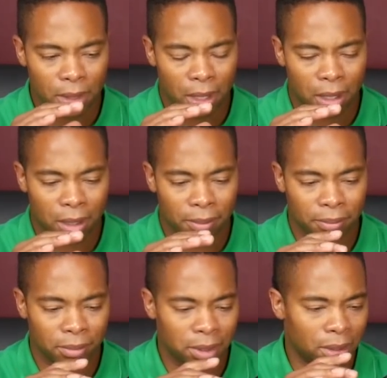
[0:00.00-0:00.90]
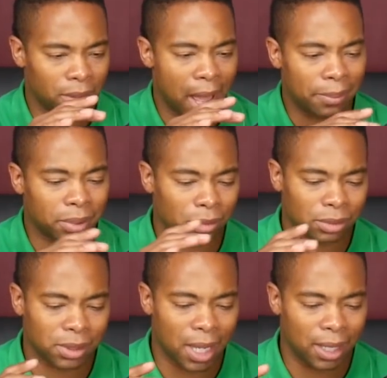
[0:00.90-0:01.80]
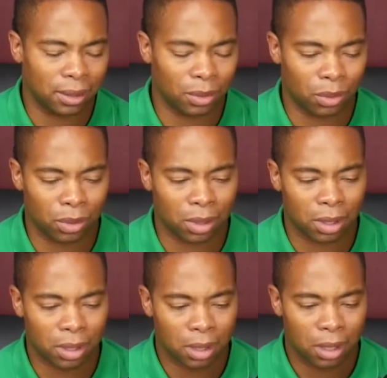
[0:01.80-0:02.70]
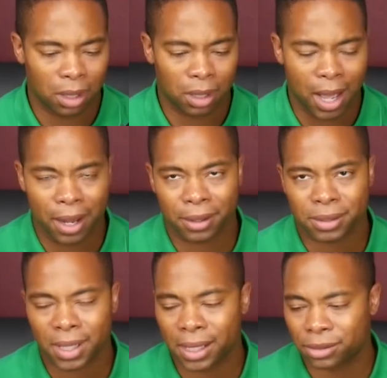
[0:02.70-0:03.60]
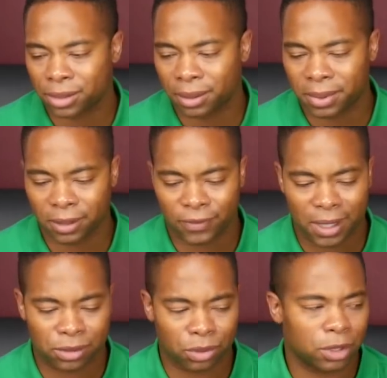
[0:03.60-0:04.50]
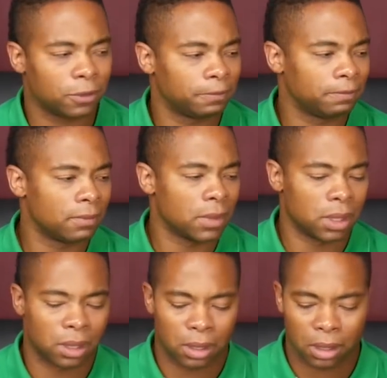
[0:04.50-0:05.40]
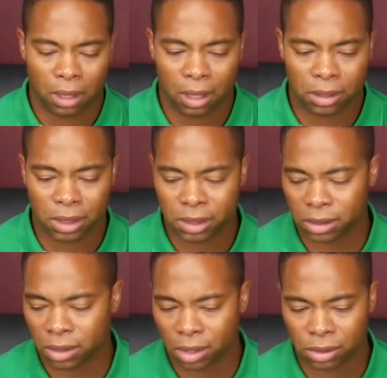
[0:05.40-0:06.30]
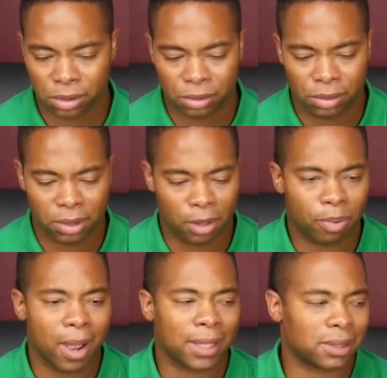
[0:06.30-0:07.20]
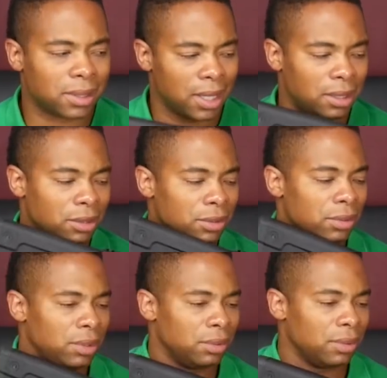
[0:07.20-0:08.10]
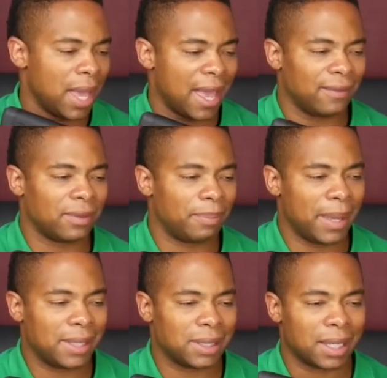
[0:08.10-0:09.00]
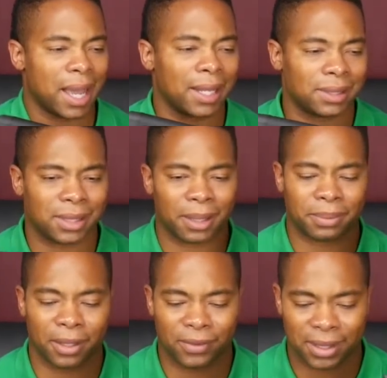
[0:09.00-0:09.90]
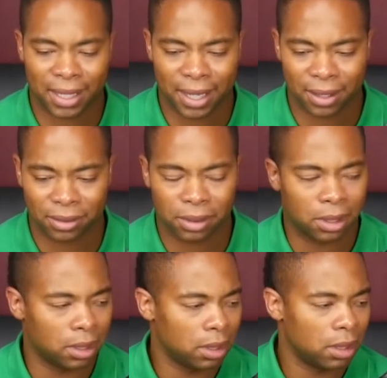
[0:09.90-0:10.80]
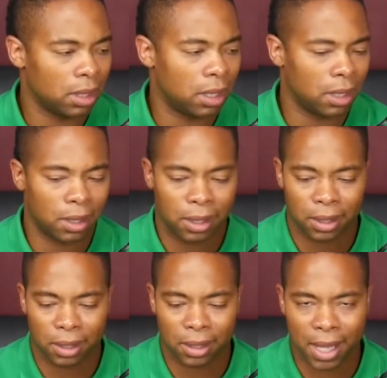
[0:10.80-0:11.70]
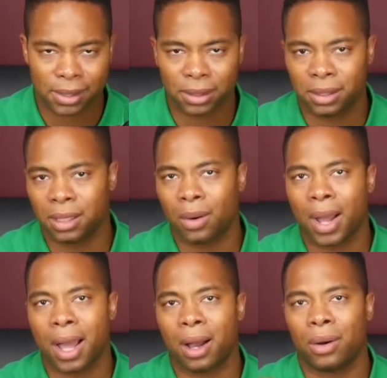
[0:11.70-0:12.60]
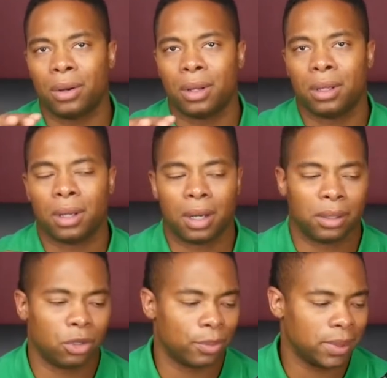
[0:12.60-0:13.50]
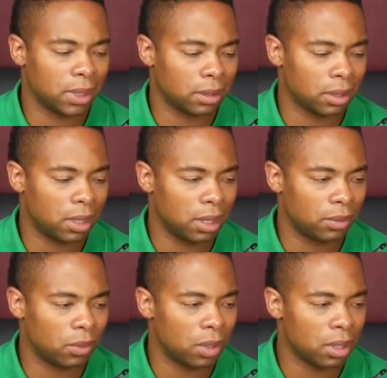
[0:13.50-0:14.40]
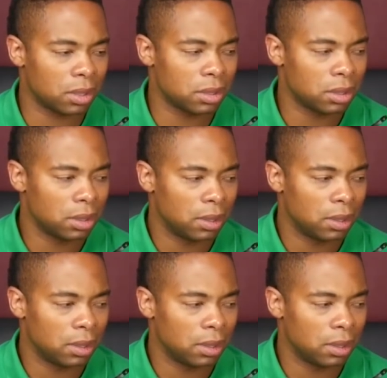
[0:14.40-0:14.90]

know, an optical sight or iron sights or something of that sort. Just as long as you know, practice and you have the basic concept of it down, and actually know how your particular gun works,